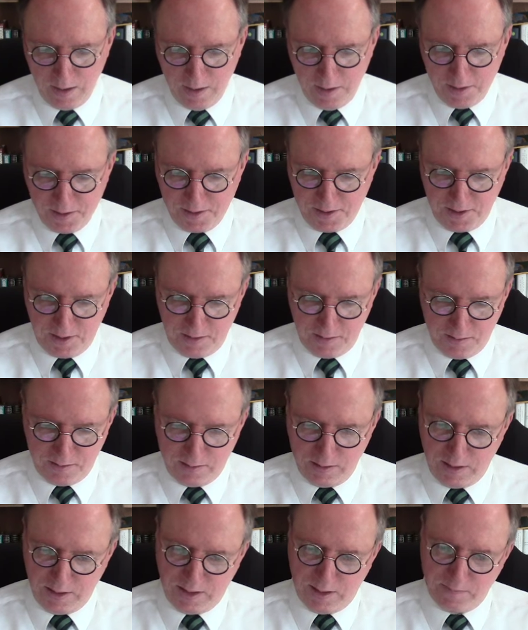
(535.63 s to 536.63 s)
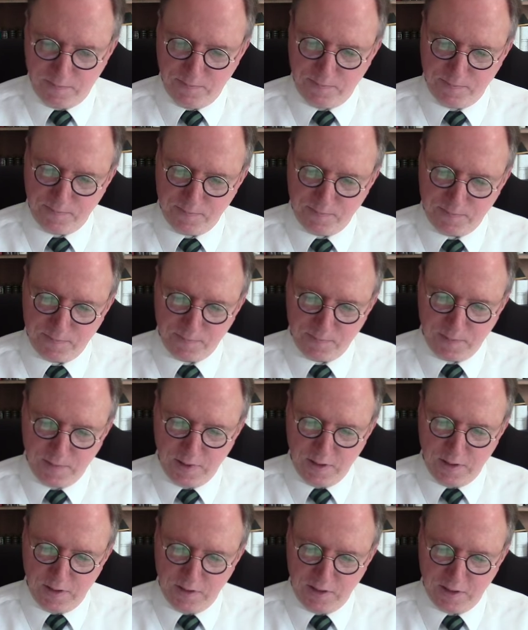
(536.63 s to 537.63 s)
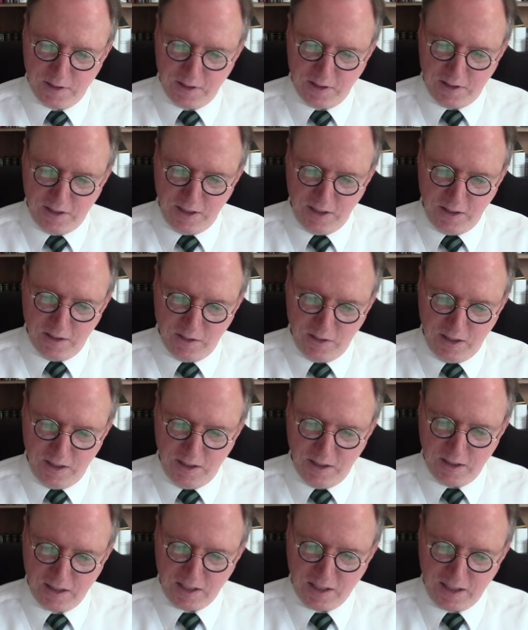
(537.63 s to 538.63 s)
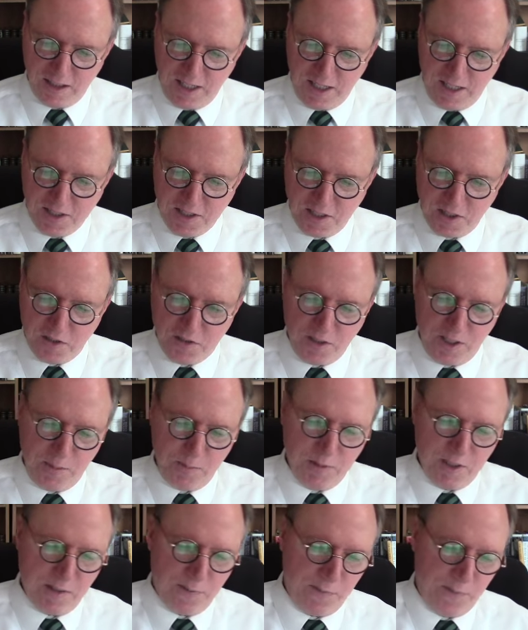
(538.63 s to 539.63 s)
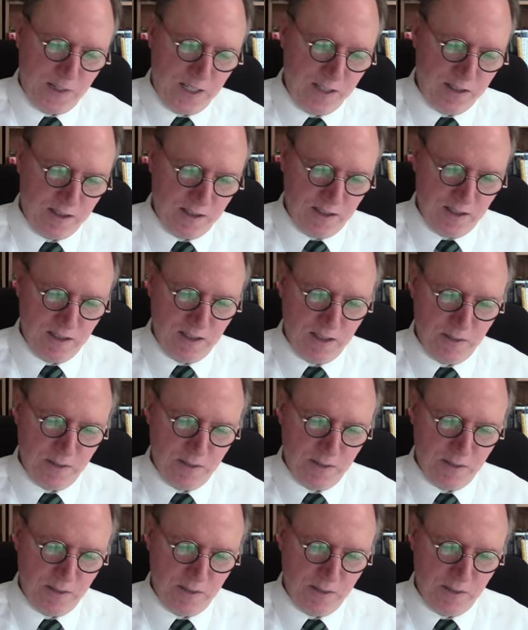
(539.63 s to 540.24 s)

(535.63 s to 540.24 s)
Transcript: So um, to continue, in the classic treatment of faith in the